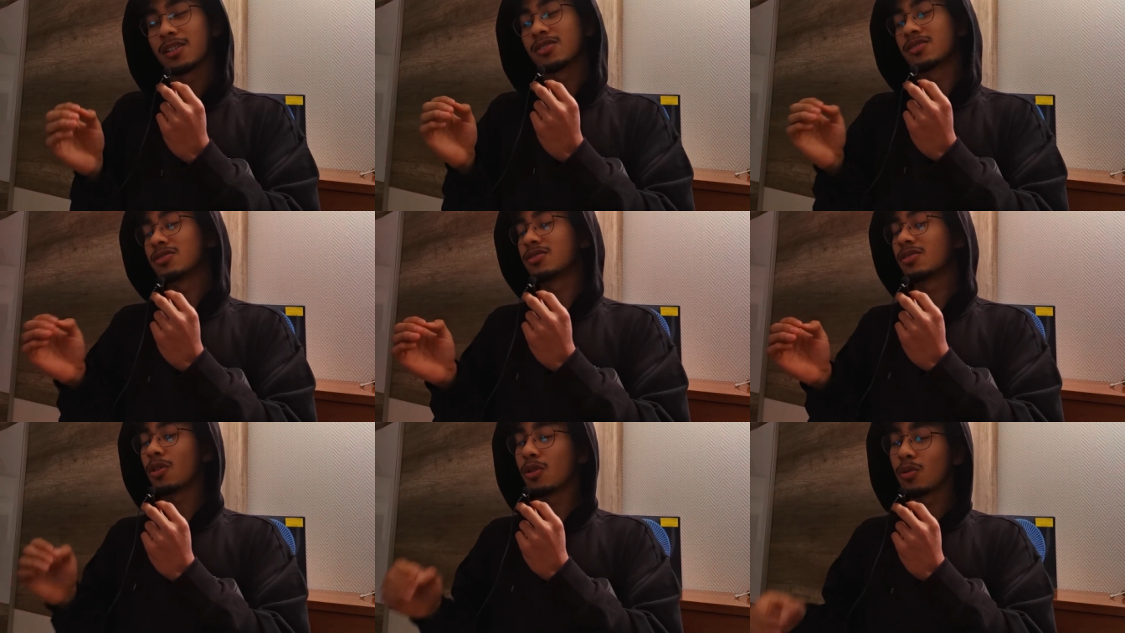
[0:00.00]

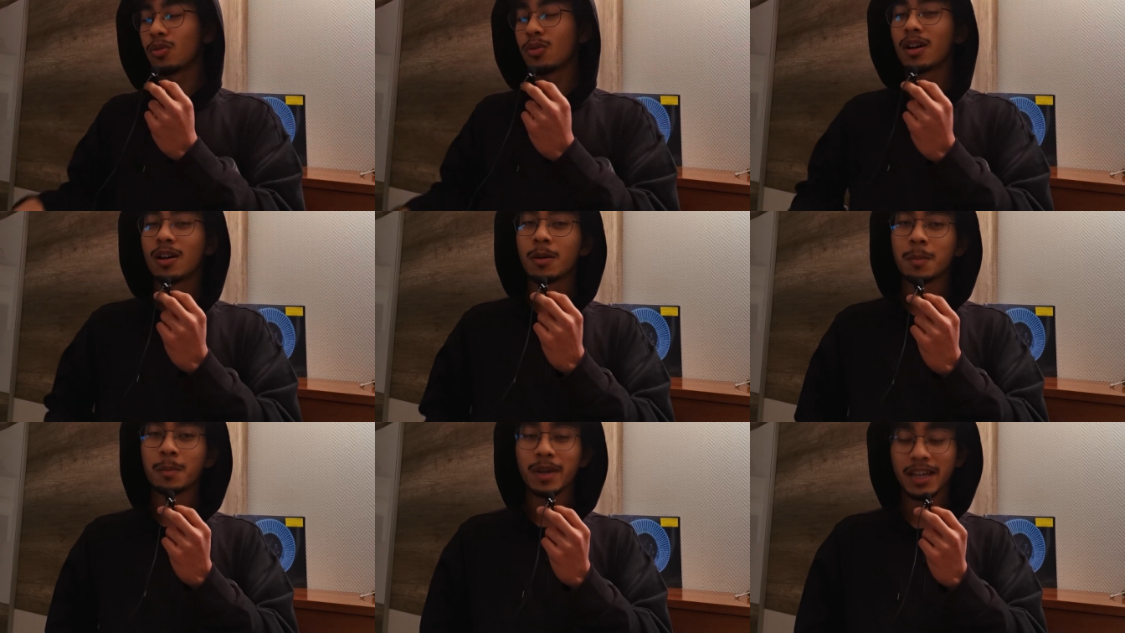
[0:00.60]
so
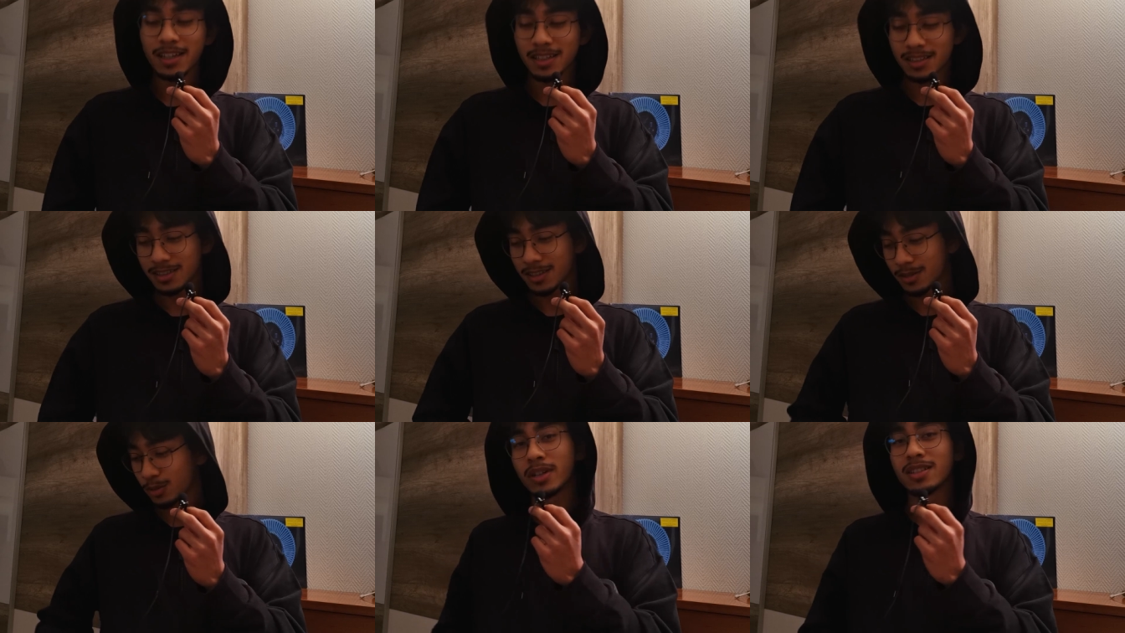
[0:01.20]

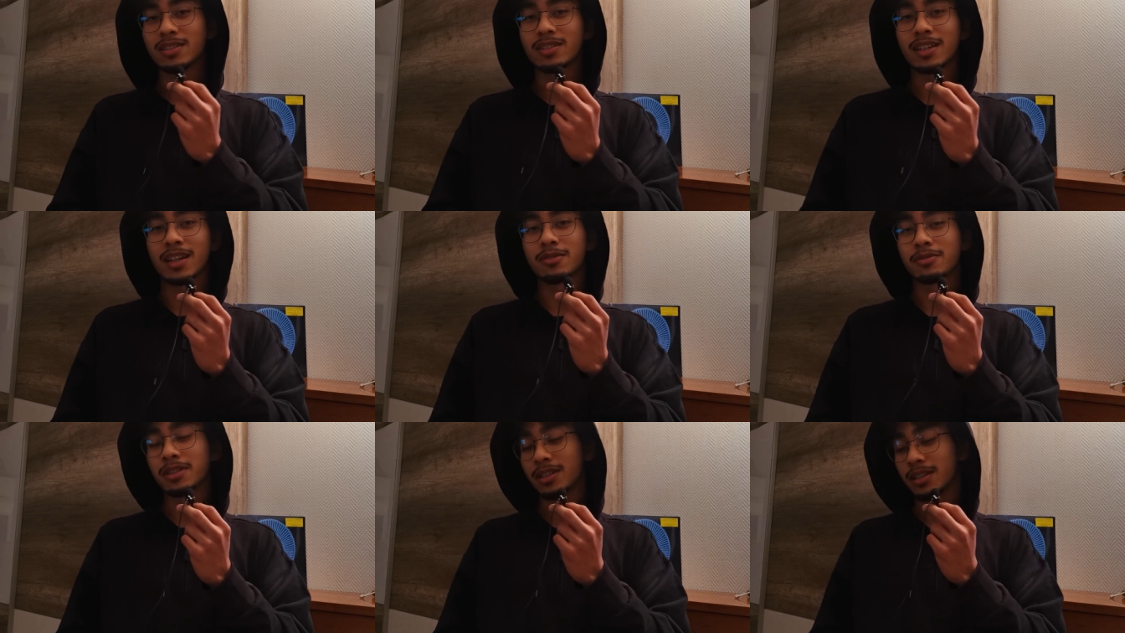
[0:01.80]
amazing when you
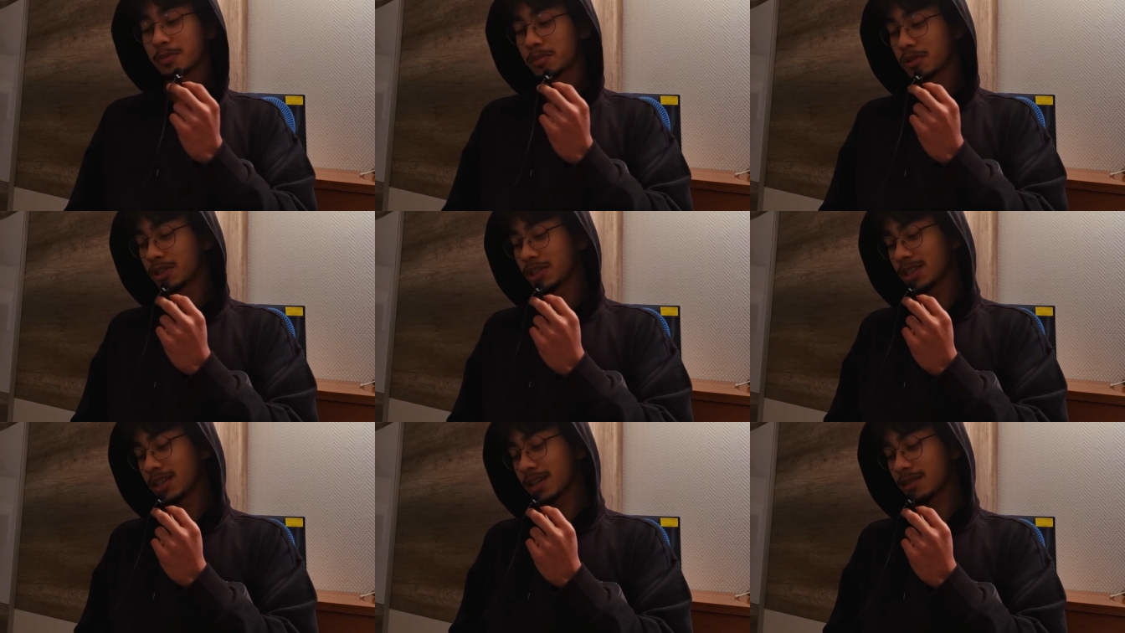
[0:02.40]
can really
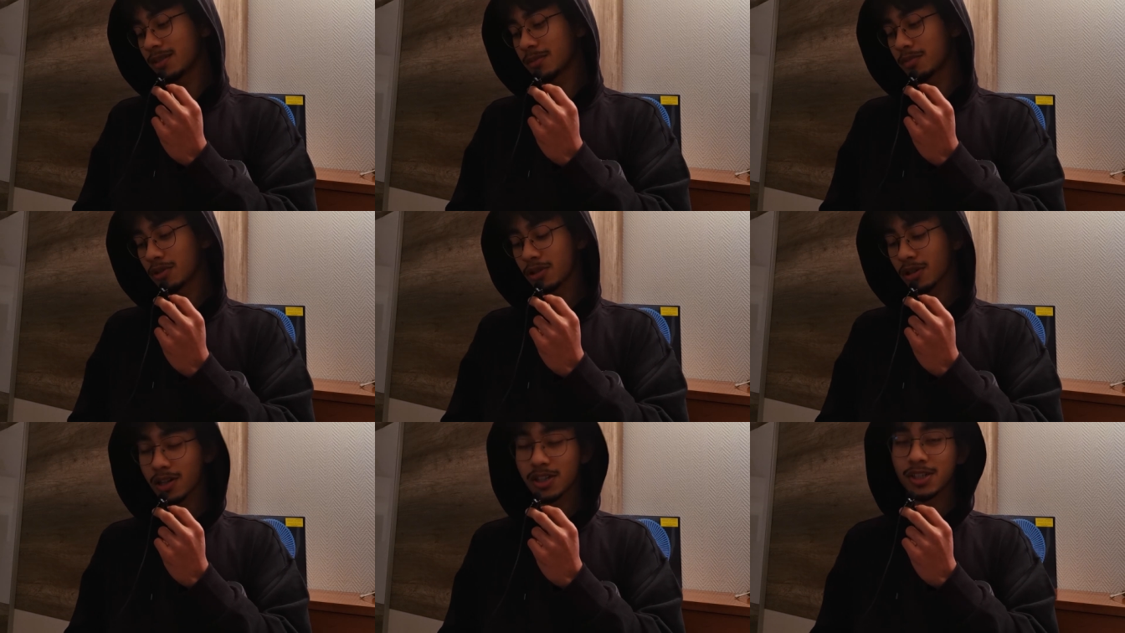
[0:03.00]
appreciate the
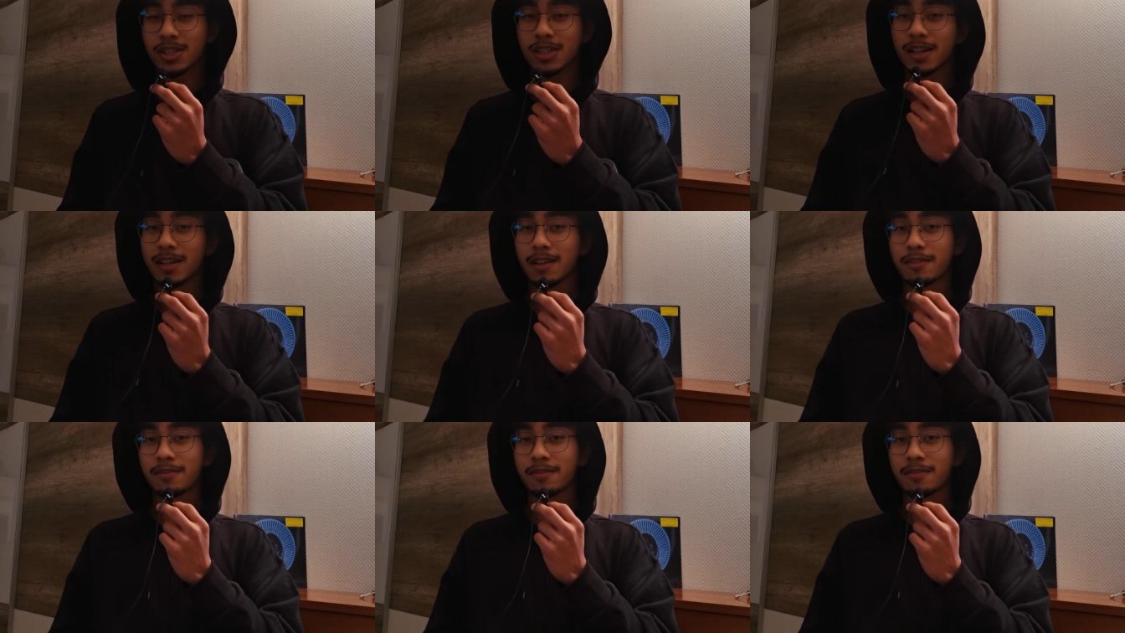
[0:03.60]
production and